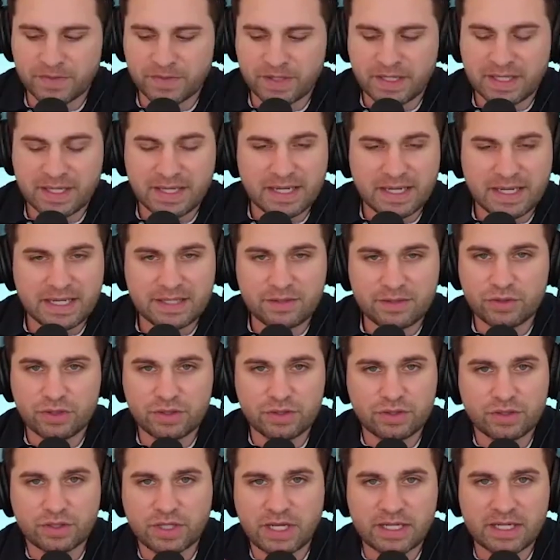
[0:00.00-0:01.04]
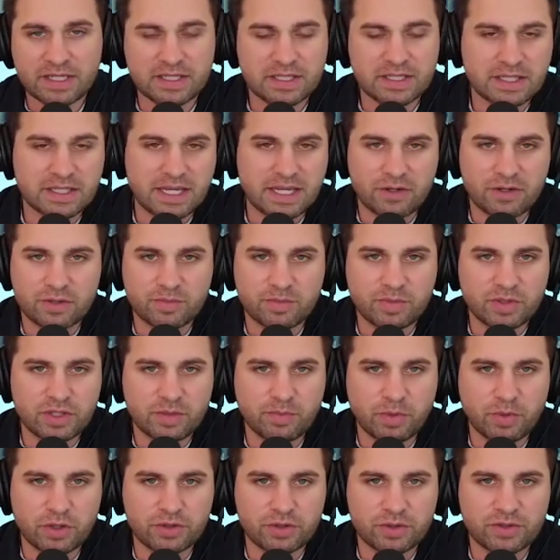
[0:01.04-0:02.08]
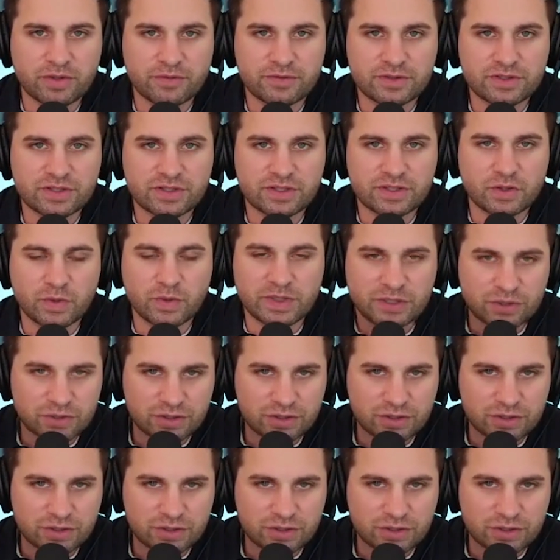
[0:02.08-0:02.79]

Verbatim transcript: Yep. And you're getting an accountability partner every single week.